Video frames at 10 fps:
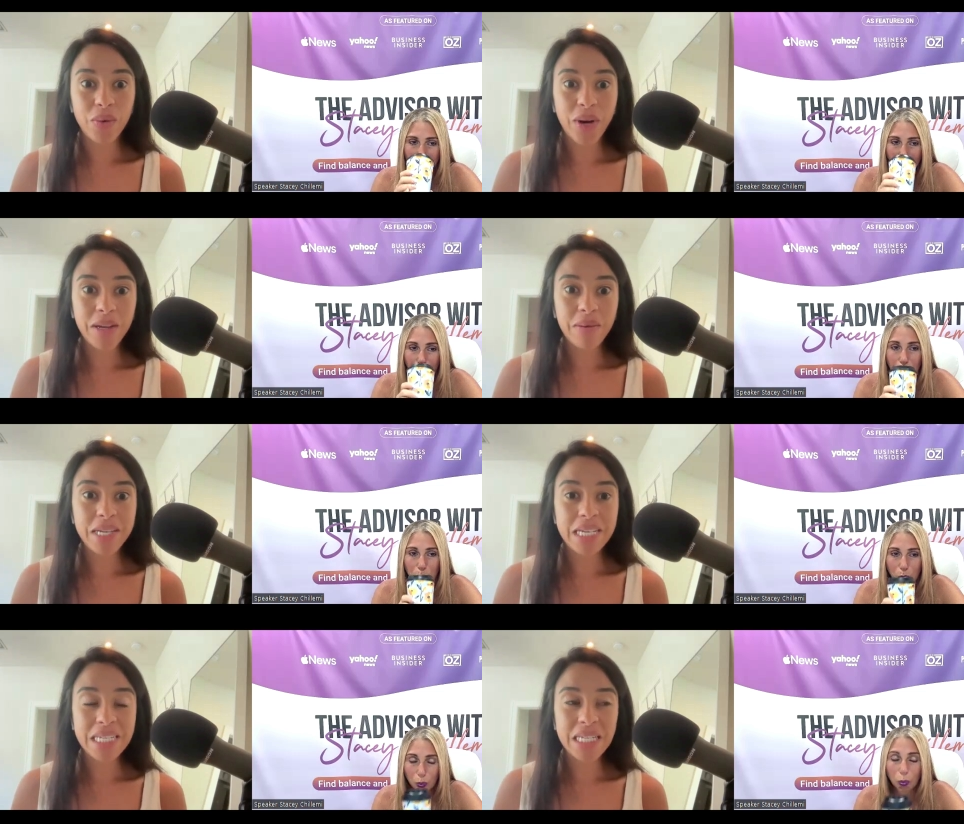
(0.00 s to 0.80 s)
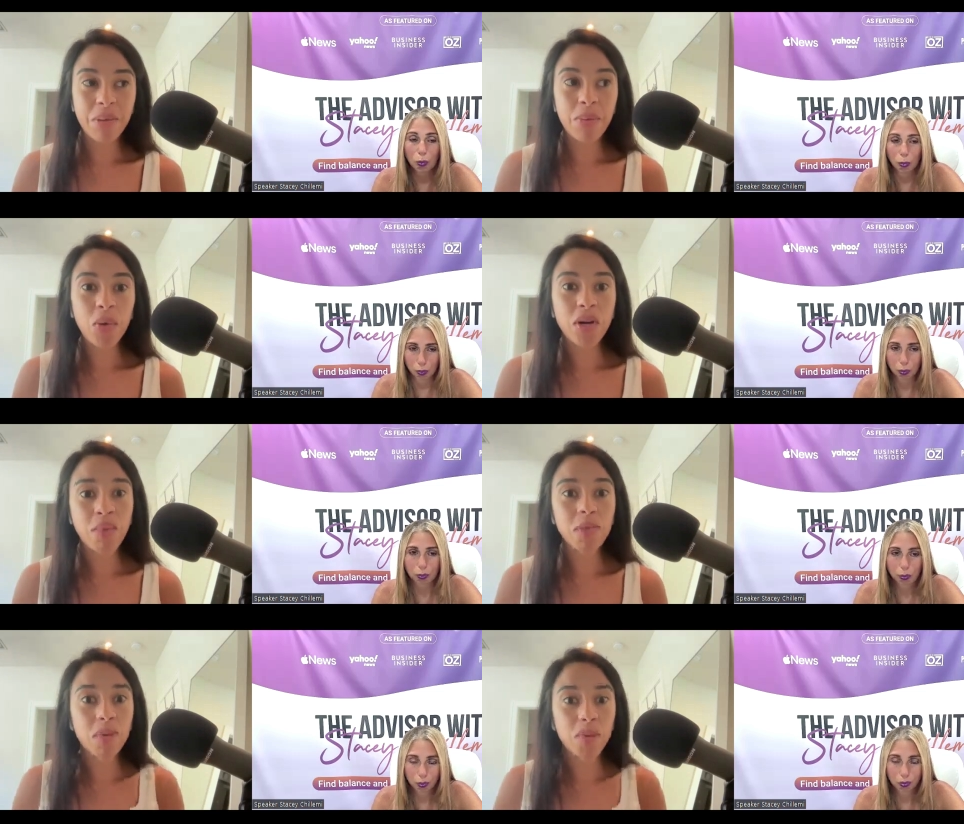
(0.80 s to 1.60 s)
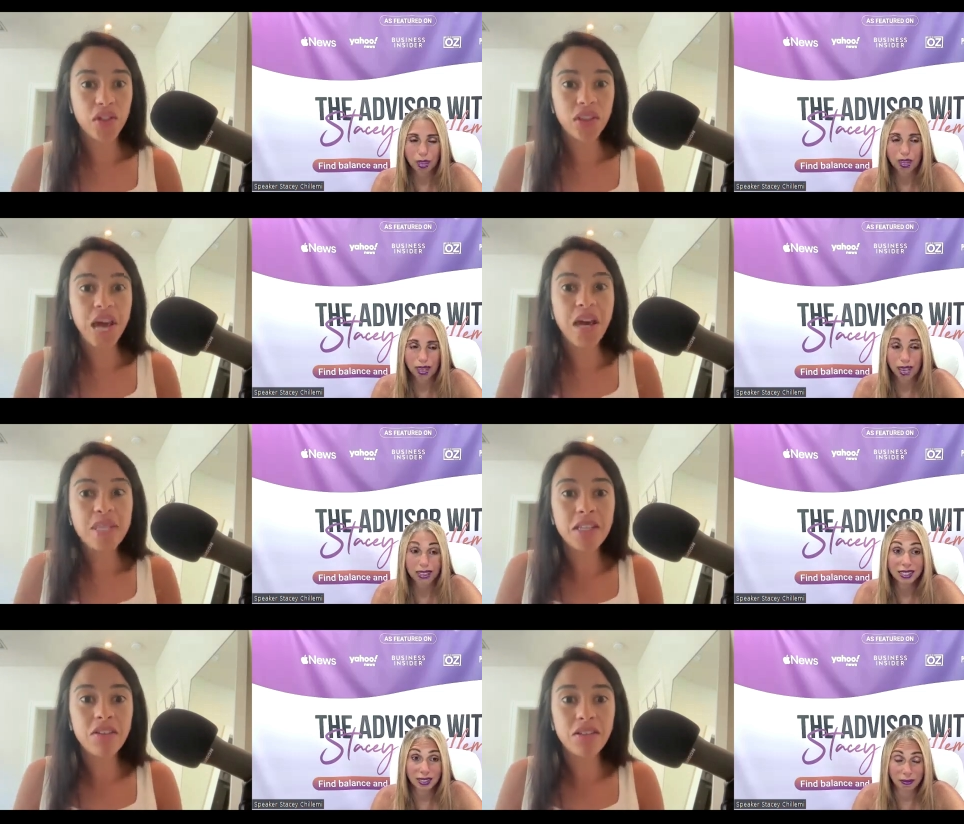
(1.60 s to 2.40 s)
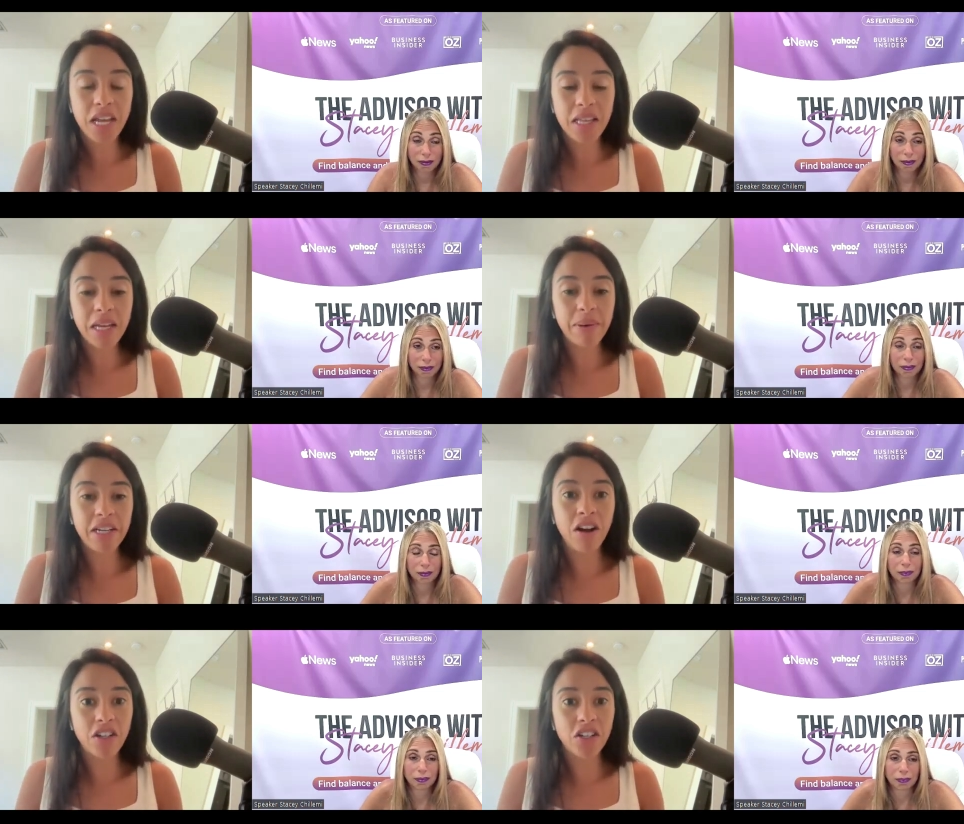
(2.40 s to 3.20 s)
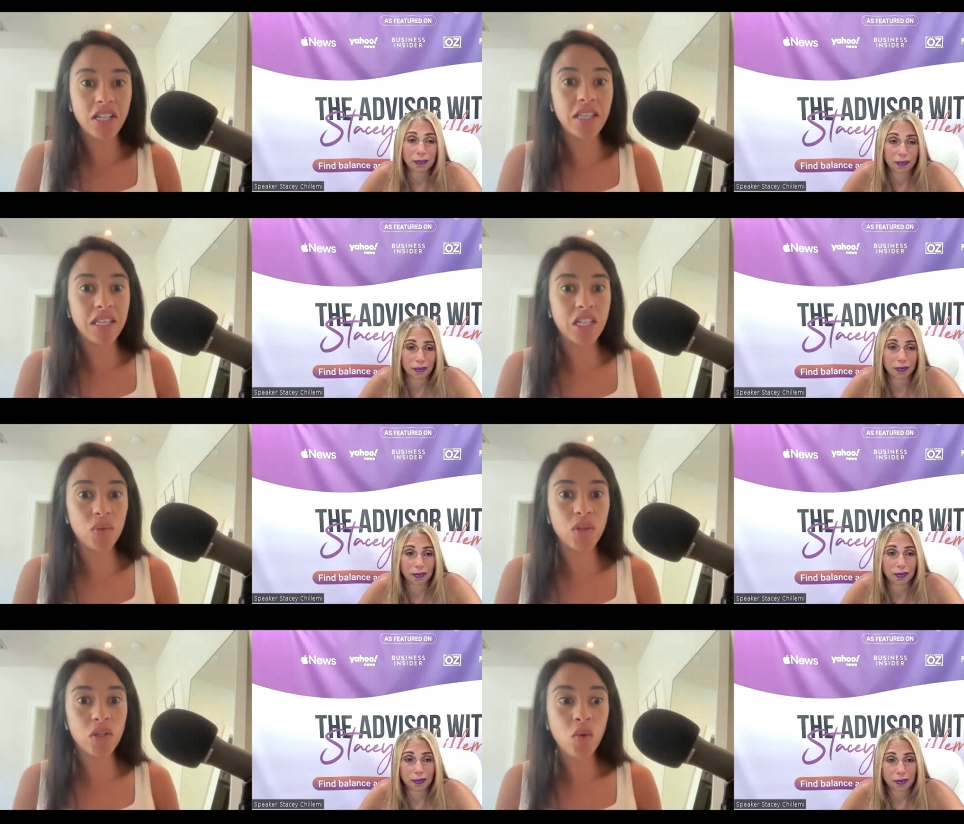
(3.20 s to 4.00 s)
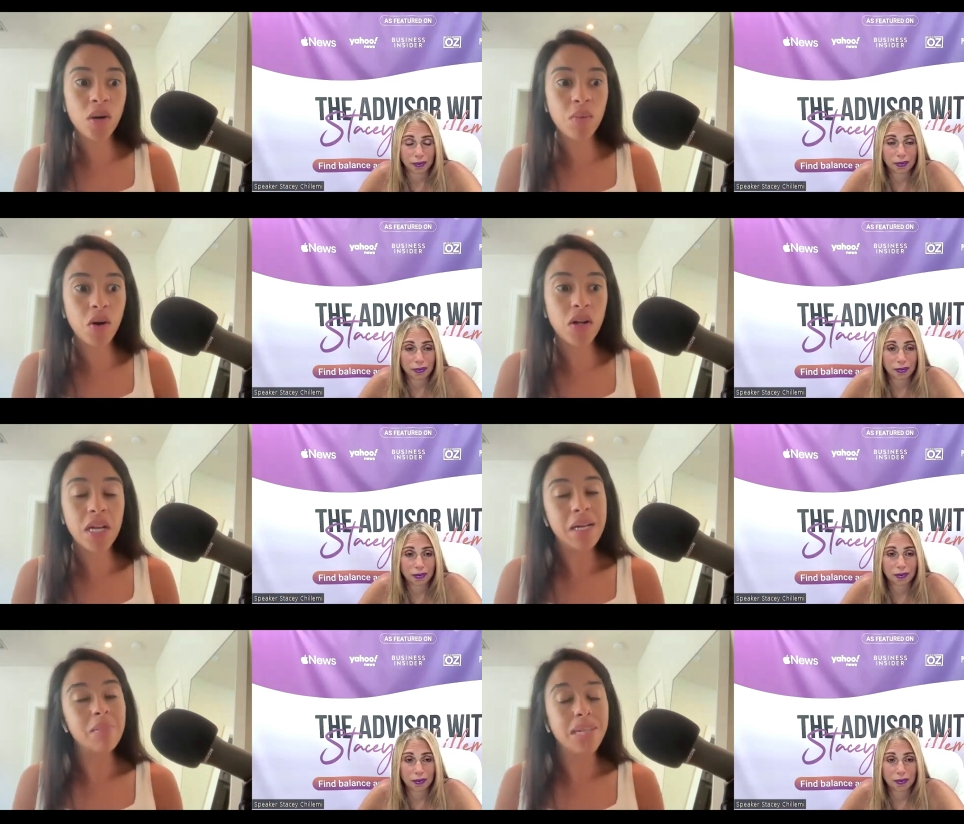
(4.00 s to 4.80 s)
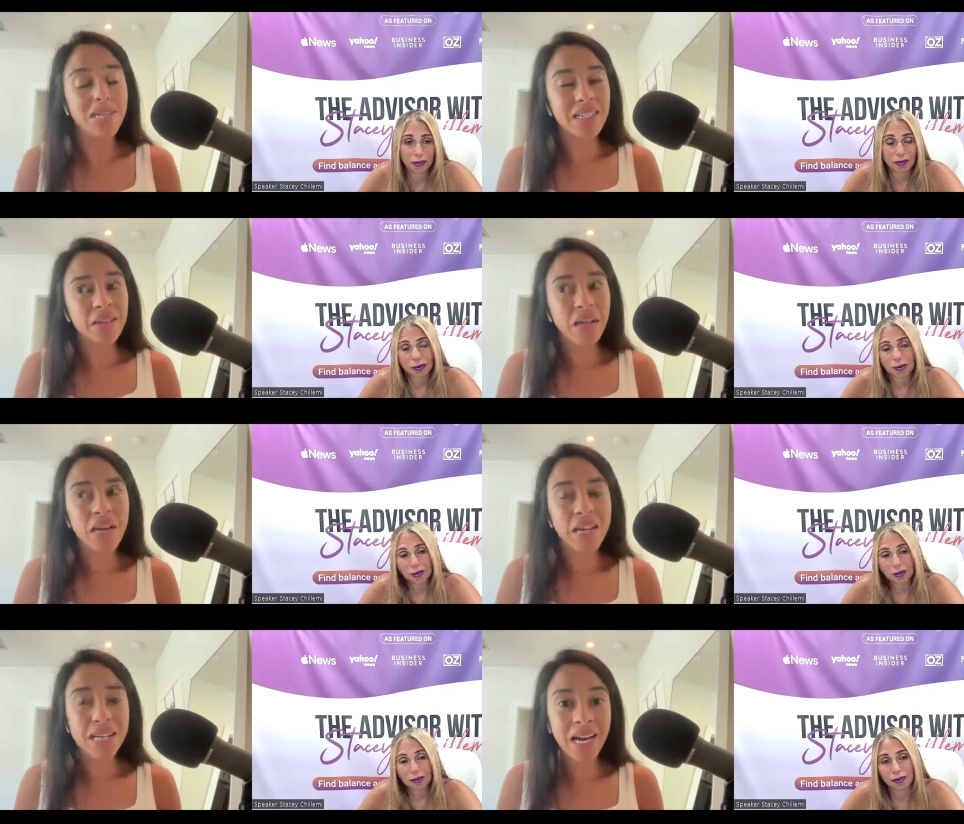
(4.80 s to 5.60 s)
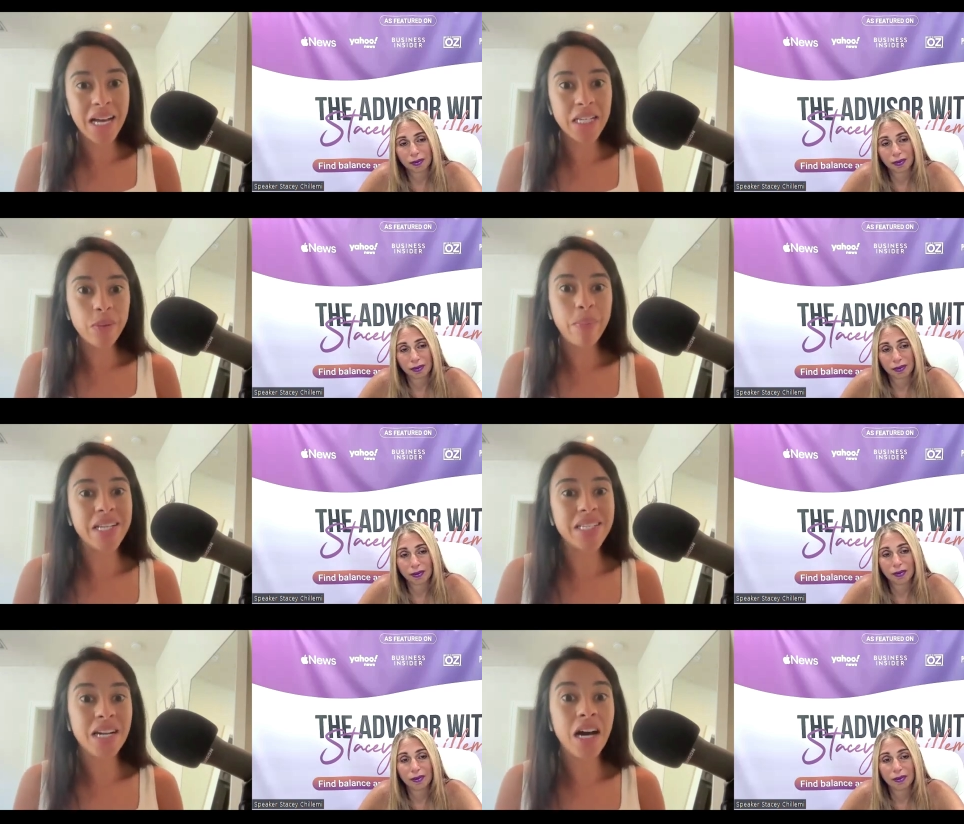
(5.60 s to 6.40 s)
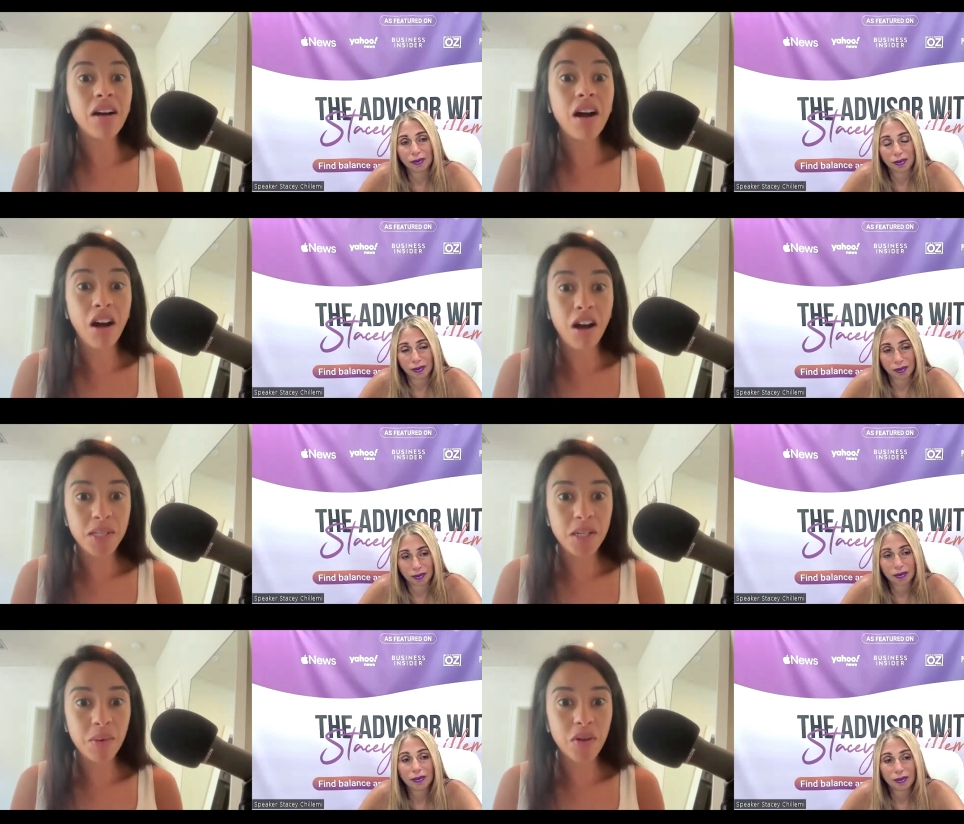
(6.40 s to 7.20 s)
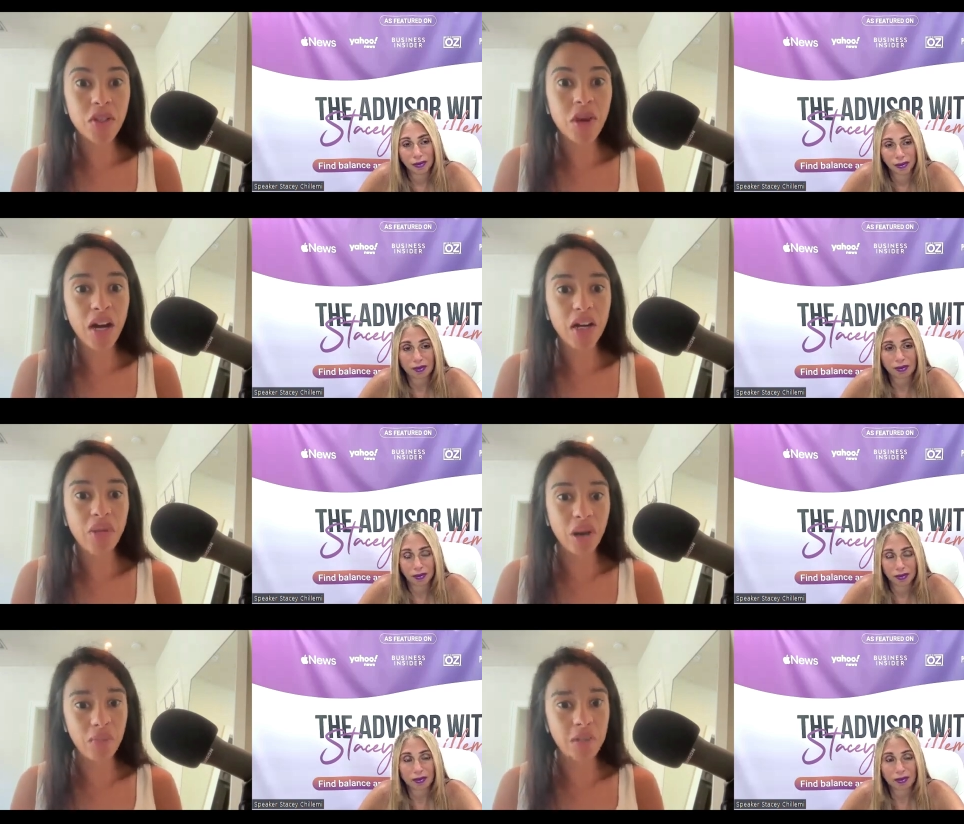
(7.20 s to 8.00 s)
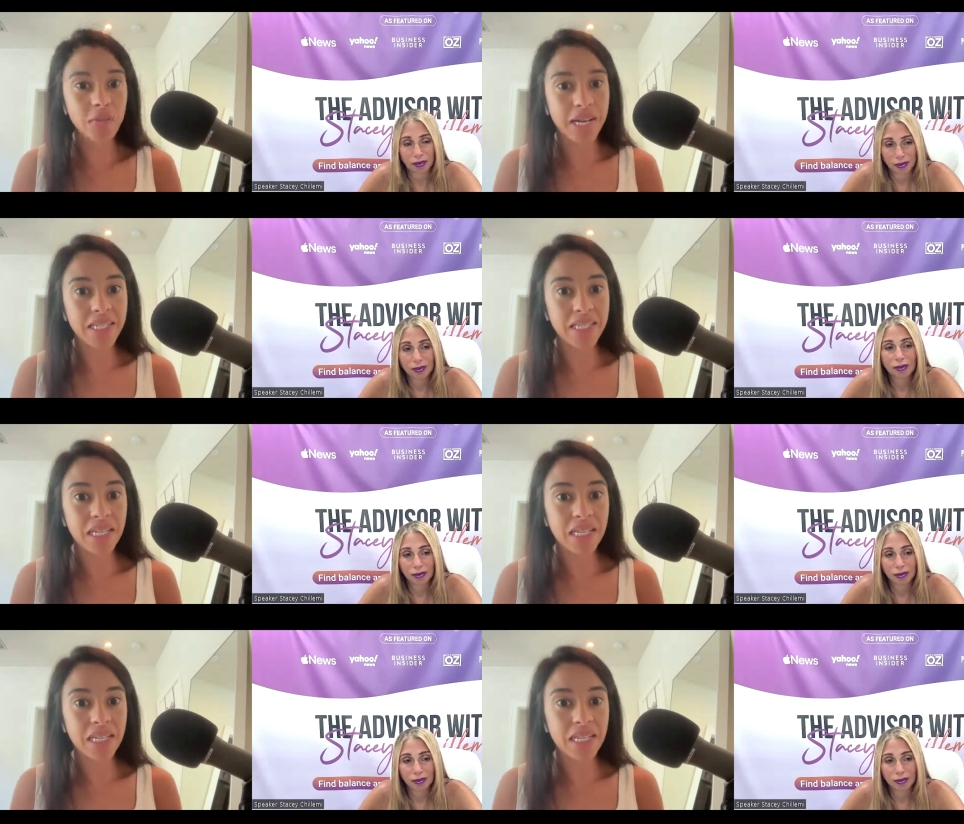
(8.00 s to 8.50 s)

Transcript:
Speaker 1: right? Because people come to me with their labs and they'll say, like, my doctor said that this was normal, like okay i guess but it's not optimal so how do we optimize